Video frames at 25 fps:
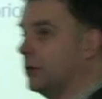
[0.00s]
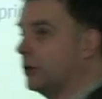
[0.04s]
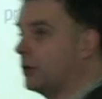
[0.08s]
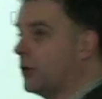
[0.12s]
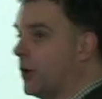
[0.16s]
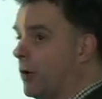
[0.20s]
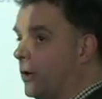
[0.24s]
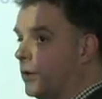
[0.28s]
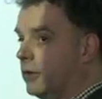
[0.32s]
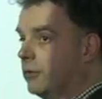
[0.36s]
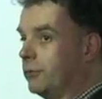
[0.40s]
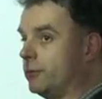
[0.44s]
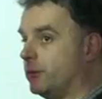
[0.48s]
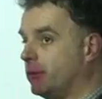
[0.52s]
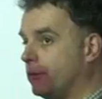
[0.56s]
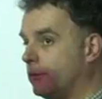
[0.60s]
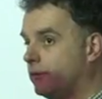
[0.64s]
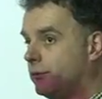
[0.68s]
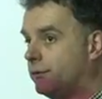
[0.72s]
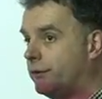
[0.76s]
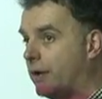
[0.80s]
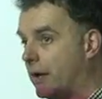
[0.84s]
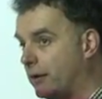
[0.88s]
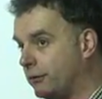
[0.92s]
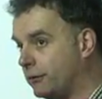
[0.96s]
your kind of
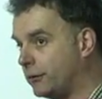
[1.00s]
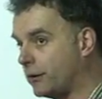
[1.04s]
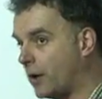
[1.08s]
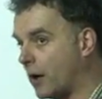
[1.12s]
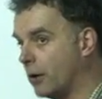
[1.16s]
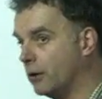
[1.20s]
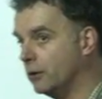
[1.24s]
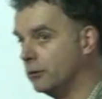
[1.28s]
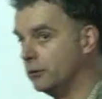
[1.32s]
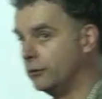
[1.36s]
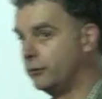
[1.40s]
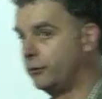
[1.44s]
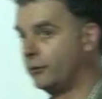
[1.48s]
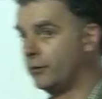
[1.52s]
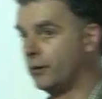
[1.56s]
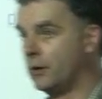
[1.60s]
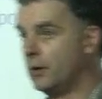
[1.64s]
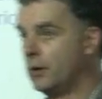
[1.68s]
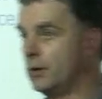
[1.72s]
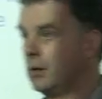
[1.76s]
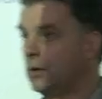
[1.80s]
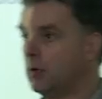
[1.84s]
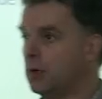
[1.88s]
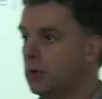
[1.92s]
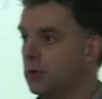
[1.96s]
Tesco's,
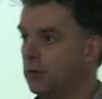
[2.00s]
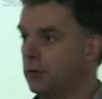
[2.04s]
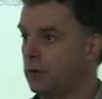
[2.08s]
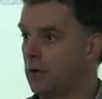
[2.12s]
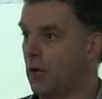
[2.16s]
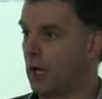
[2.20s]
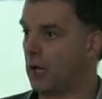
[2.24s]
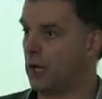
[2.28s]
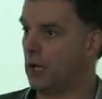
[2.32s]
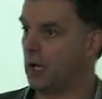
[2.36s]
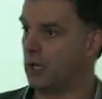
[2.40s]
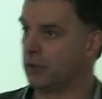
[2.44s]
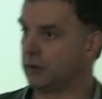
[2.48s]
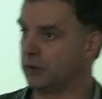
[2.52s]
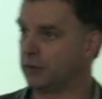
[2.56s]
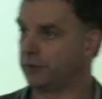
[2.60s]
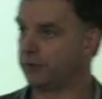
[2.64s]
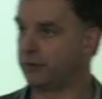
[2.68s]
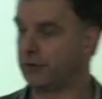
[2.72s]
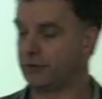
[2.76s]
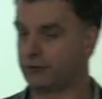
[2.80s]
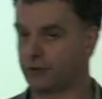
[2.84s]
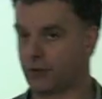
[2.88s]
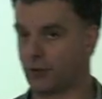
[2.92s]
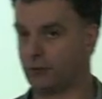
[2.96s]
your
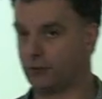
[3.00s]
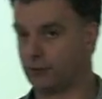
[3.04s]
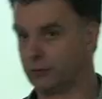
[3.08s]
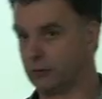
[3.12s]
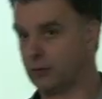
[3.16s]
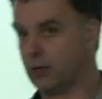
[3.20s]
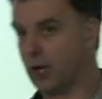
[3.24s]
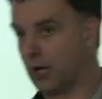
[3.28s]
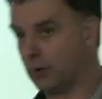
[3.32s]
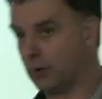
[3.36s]
Tesco's